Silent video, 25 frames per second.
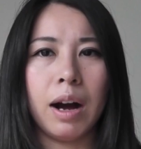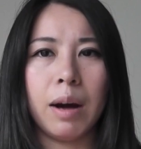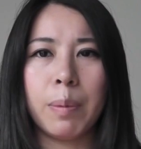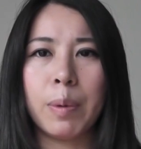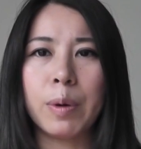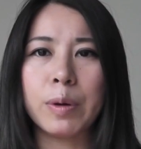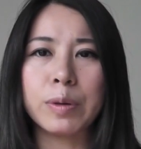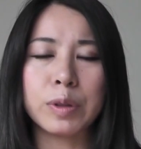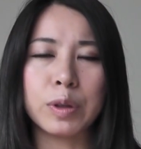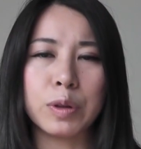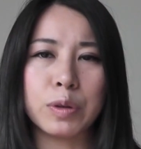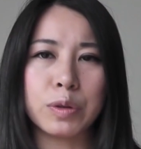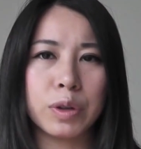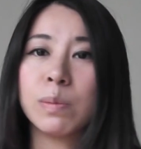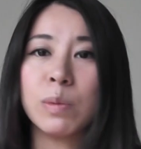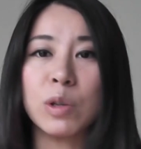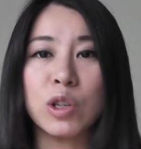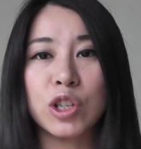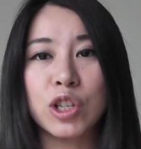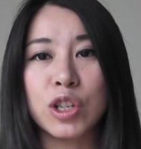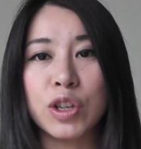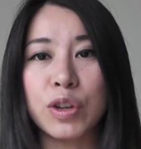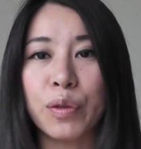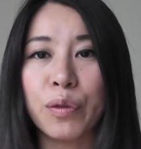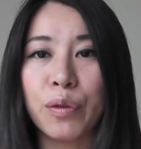a personal
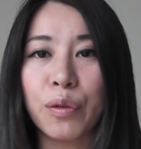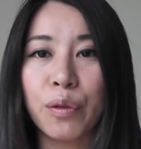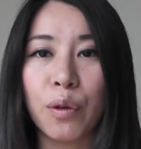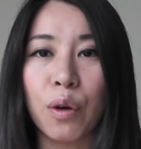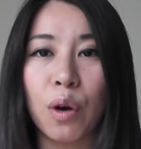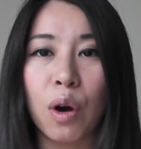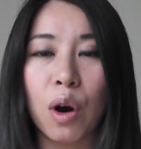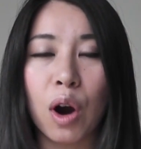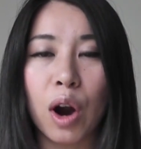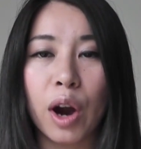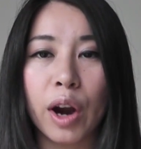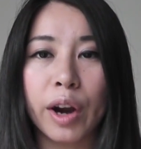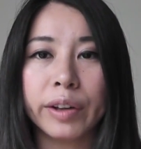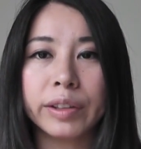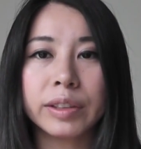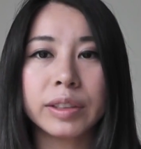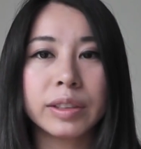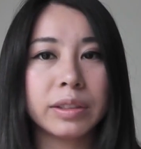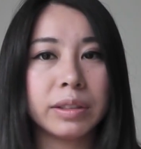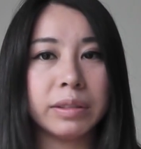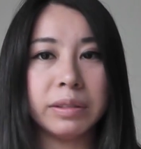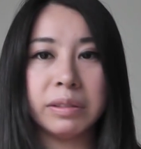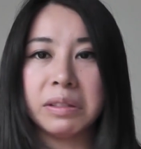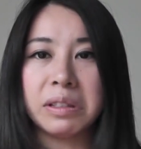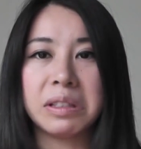machine for
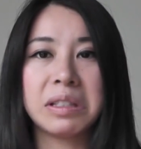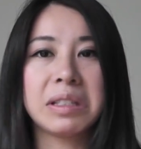to